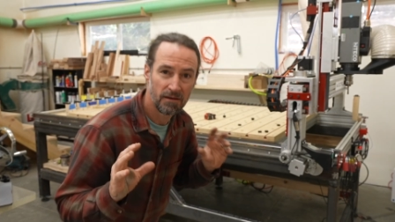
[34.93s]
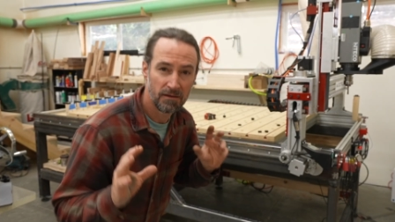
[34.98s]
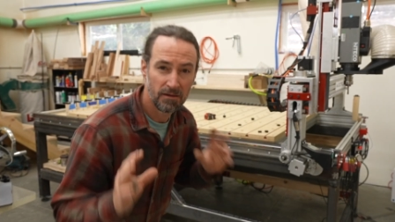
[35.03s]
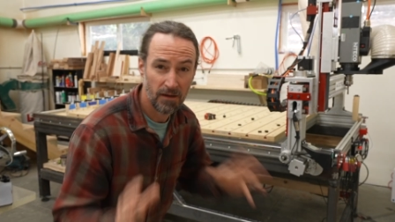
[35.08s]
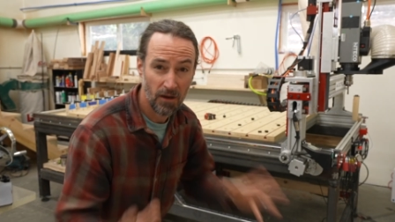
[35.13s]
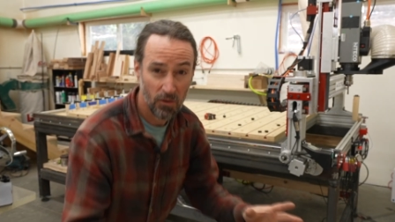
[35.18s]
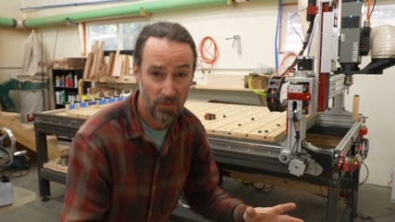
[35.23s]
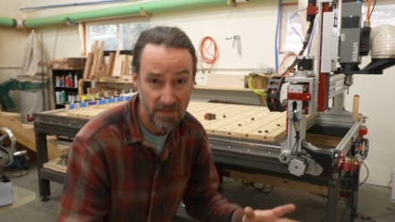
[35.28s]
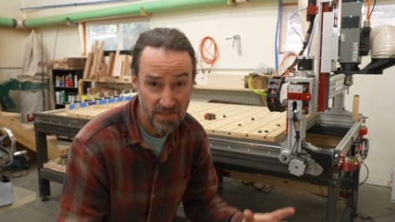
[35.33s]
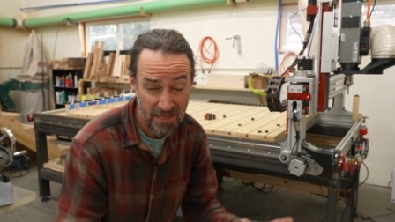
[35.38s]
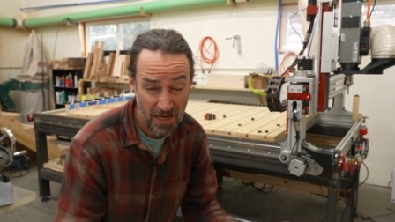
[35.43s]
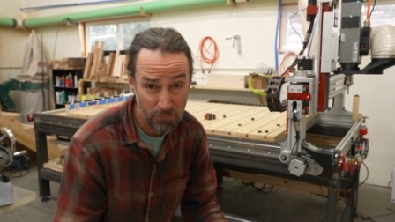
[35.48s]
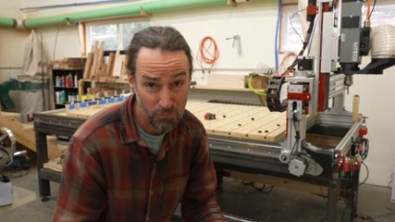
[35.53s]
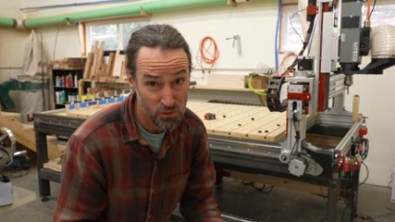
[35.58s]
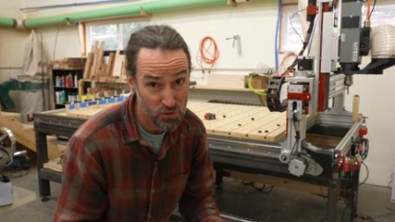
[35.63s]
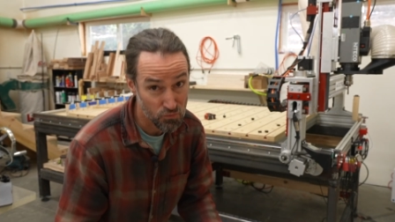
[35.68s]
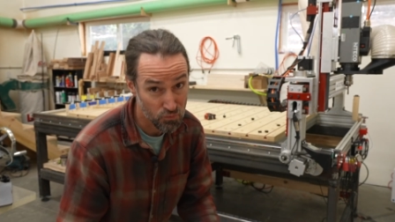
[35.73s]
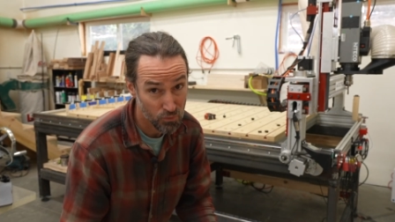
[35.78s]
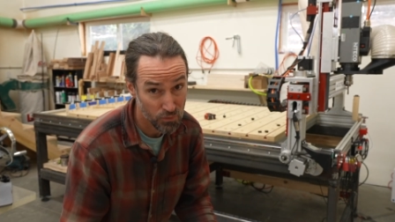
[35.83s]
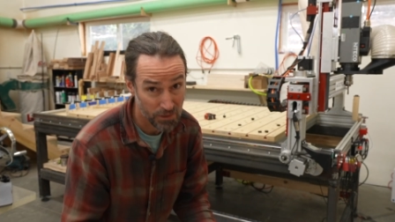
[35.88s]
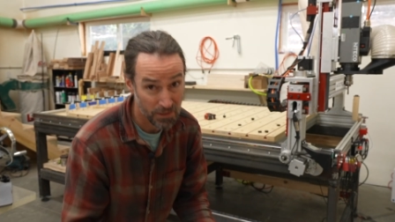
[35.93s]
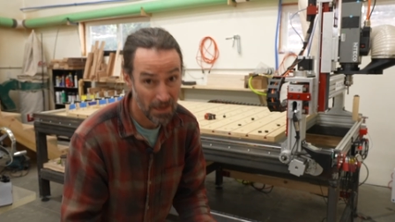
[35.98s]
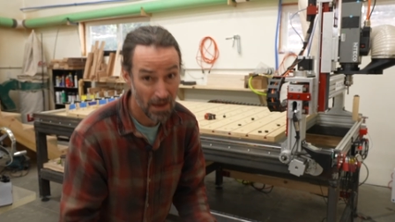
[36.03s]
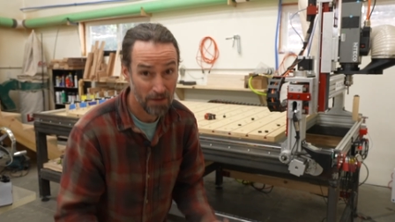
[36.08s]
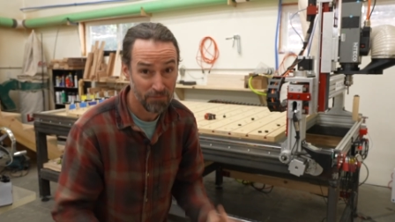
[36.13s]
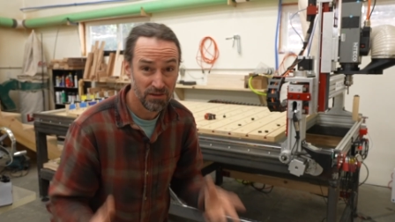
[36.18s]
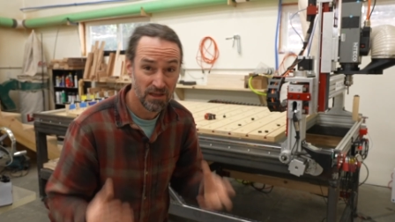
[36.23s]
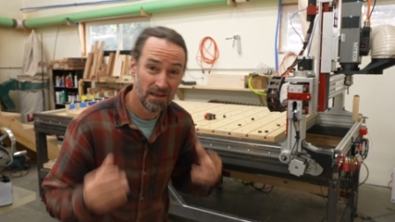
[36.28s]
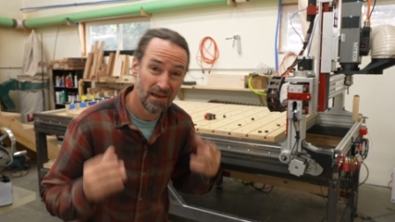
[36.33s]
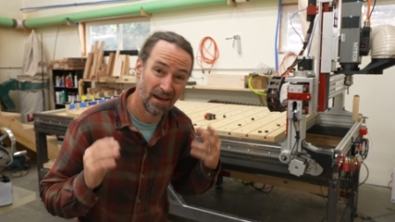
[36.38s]
Now this table is really
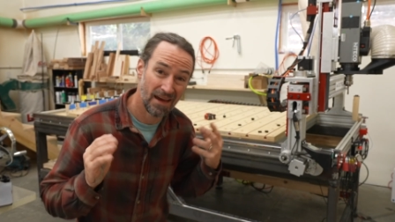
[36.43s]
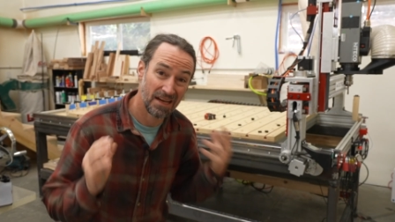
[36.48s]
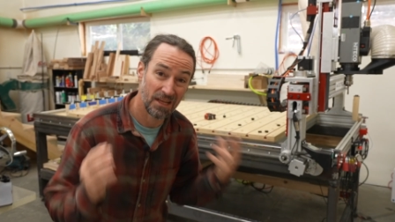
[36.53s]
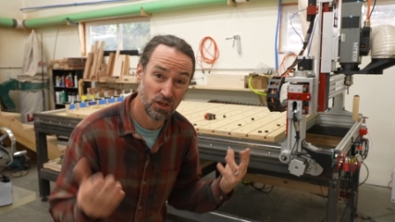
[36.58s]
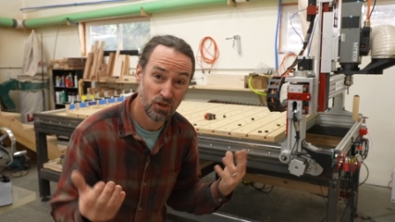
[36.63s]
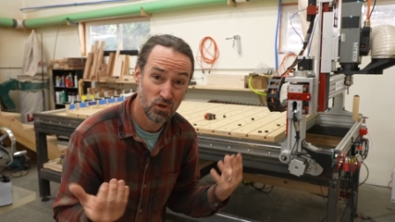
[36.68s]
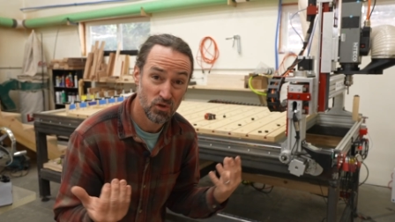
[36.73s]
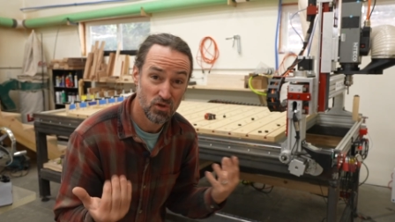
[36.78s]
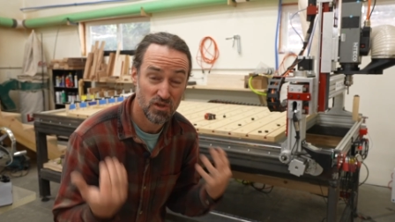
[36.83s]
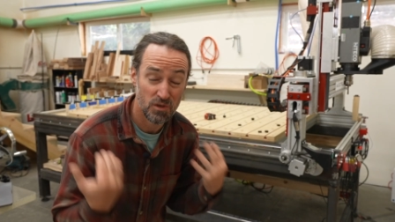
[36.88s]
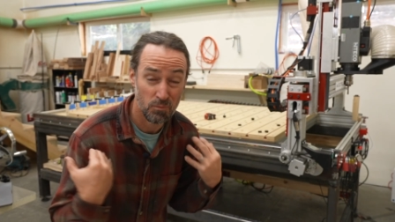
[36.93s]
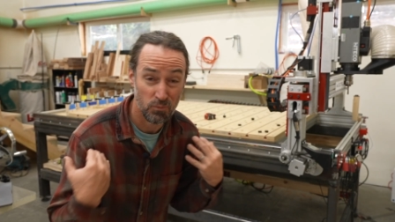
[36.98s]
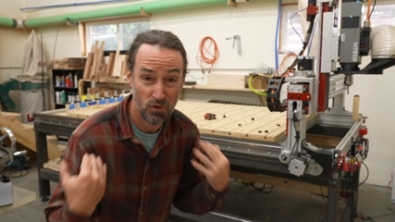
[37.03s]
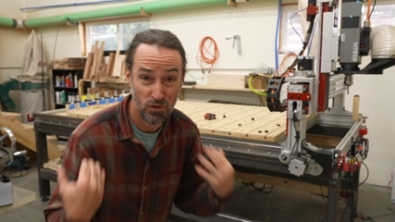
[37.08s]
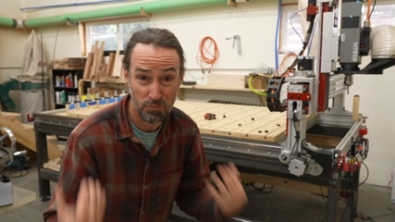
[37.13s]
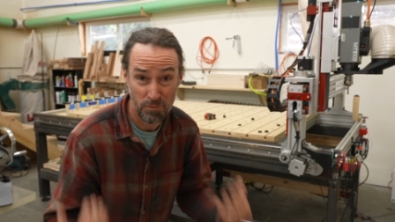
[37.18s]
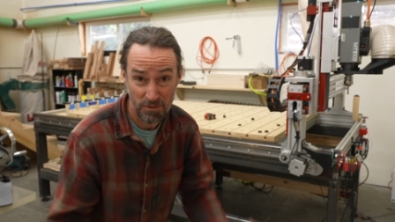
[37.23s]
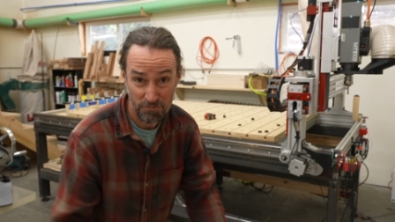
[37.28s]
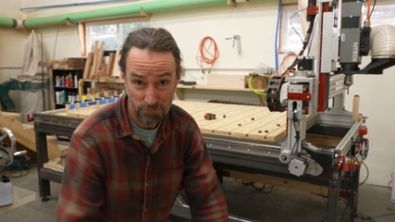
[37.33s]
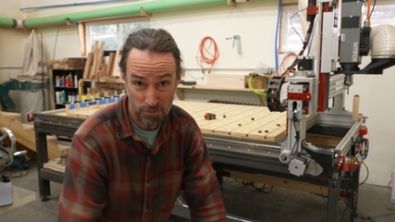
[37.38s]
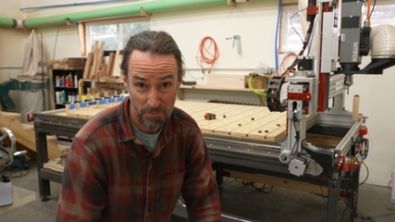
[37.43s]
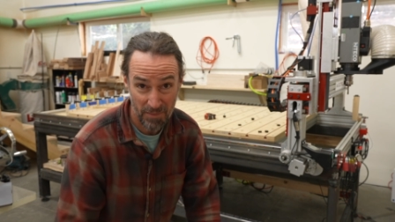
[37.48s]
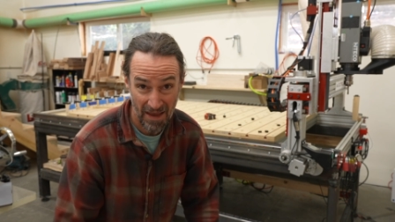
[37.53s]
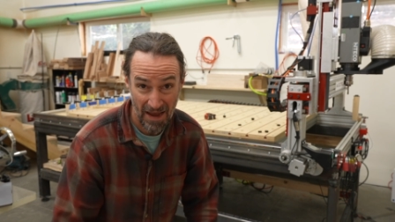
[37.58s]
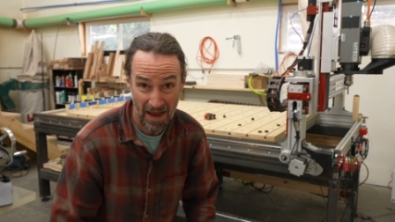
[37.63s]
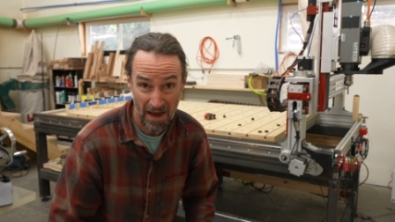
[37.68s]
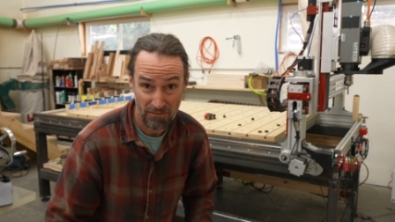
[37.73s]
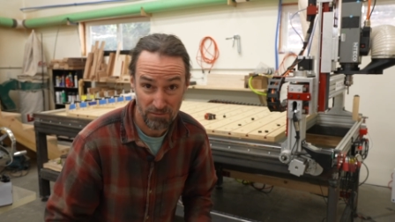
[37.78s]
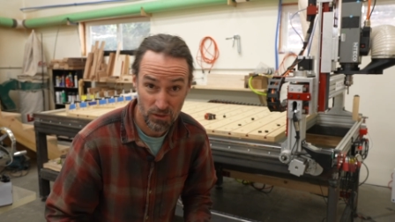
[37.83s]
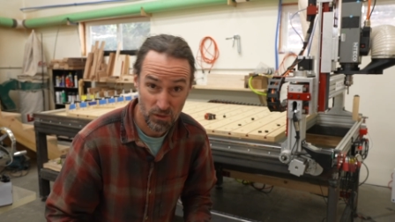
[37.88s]
heavy and a huge improvement from the
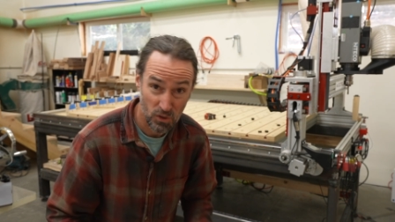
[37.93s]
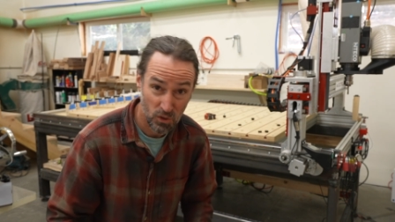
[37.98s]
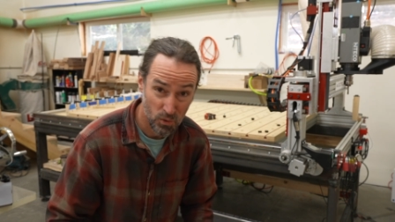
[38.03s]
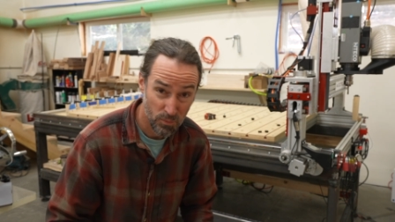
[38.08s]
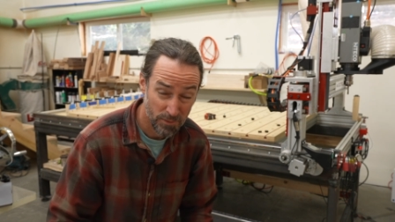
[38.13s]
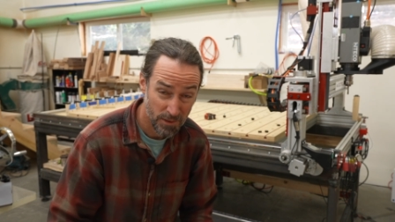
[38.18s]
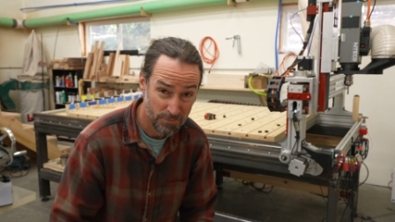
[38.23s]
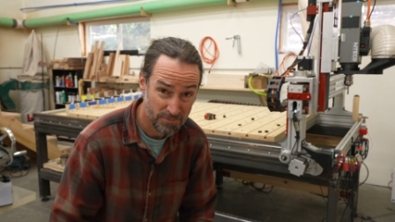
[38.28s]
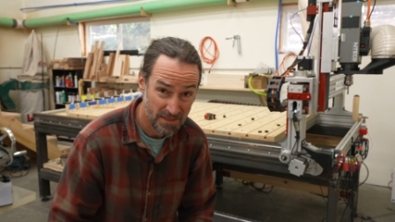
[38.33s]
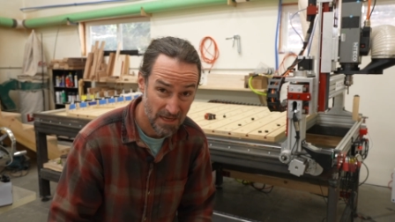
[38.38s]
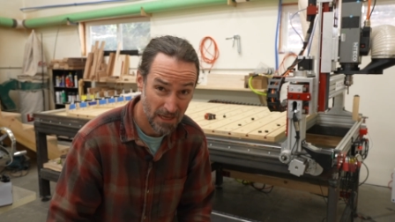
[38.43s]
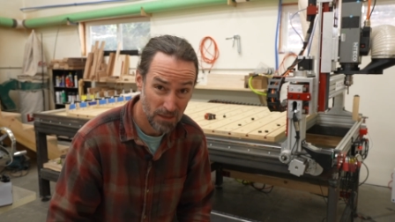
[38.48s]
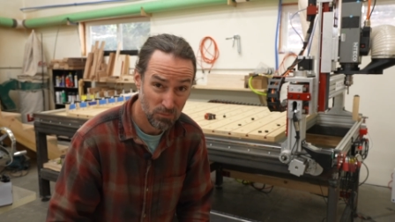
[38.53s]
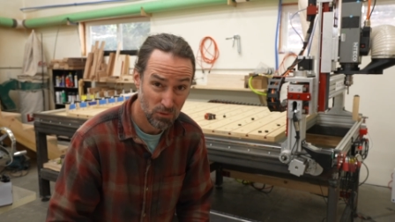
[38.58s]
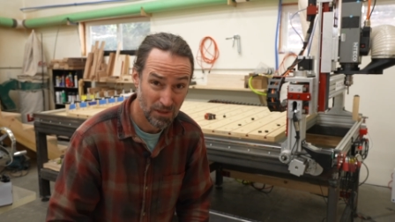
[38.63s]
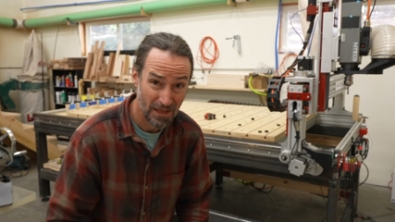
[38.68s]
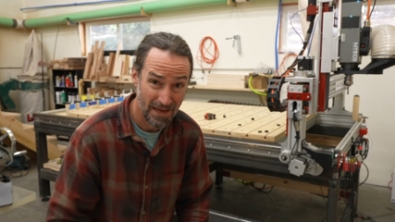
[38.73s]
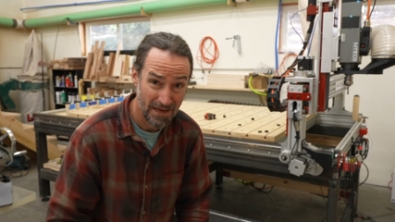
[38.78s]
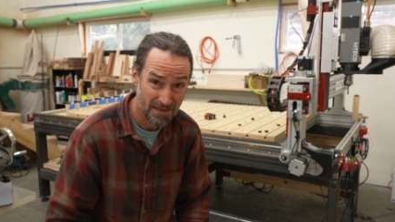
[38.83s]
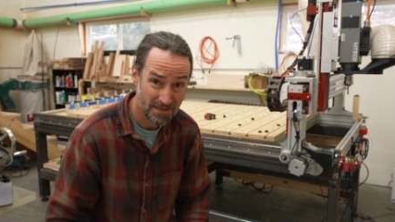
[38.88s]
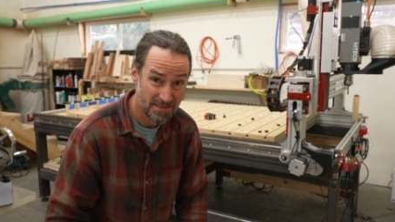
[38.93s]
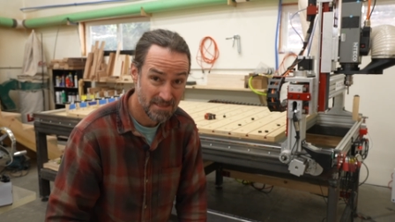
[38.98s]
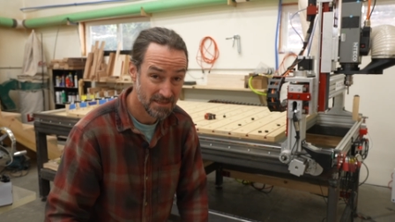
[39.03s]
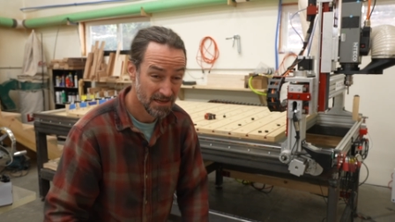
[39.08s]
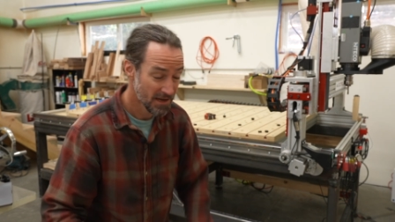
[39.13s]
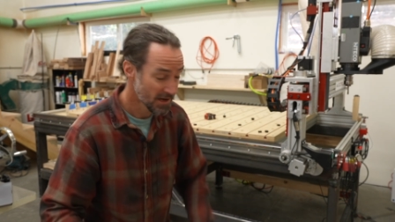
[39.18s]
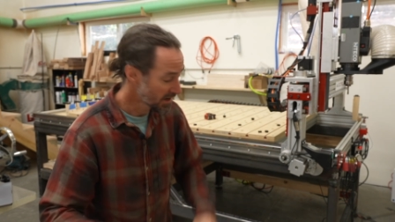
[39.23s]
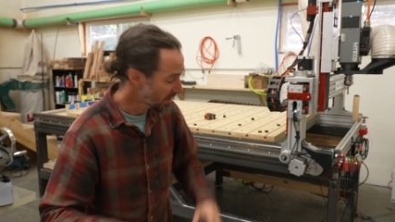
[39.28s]
Avid aluminum table legs,